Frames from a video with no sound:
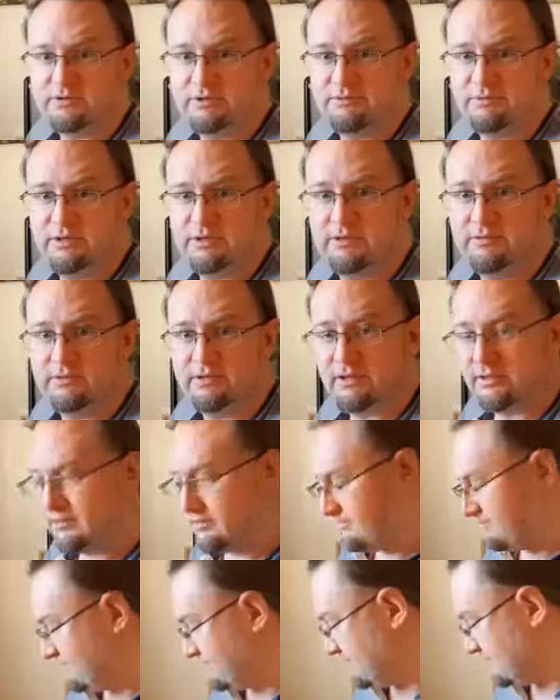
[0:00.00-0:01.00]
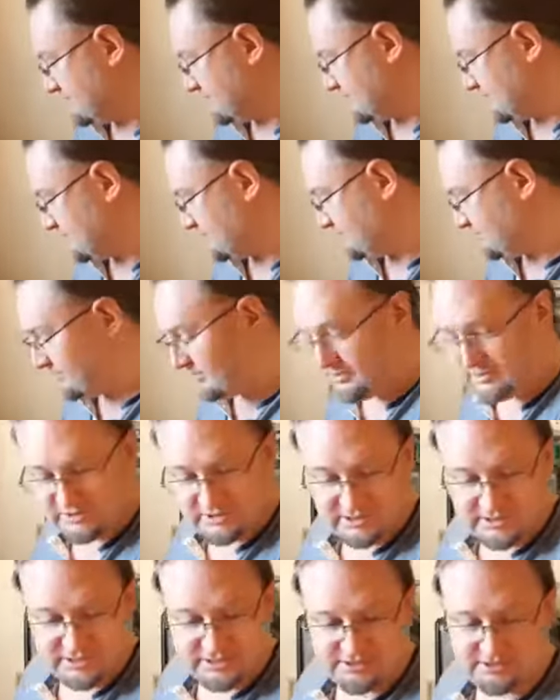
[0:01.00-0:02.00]
and the blue
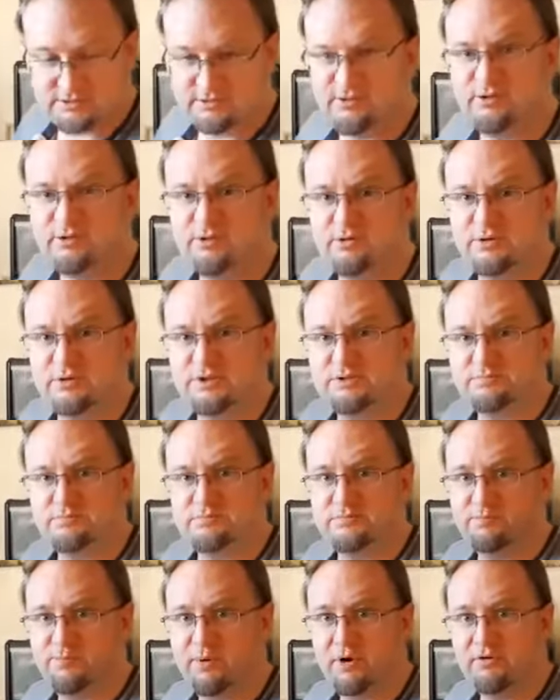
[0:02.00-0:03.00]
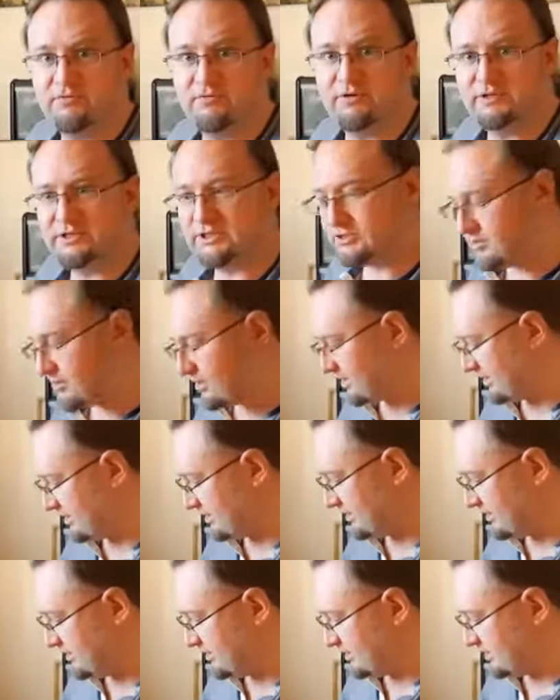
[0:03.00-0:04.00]
tack isn't always perfectly
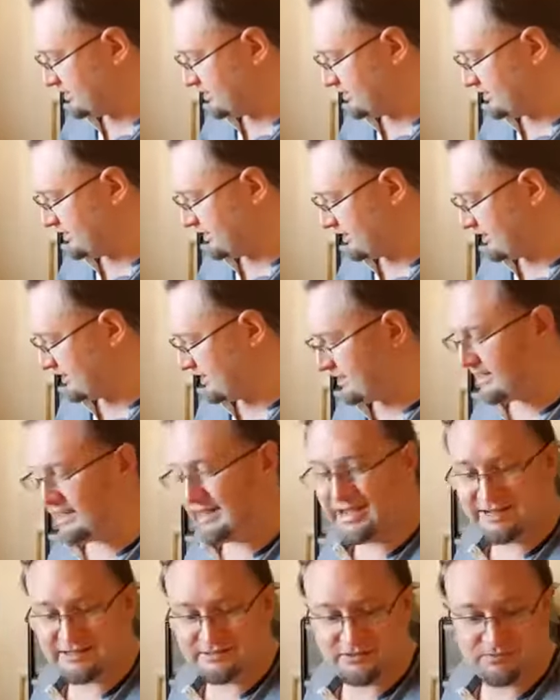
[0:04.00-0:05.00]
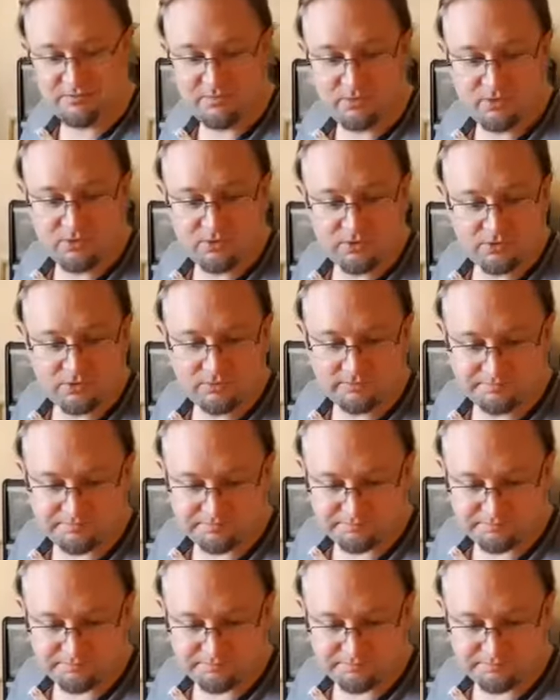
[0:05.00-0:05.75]
straight. It adds more,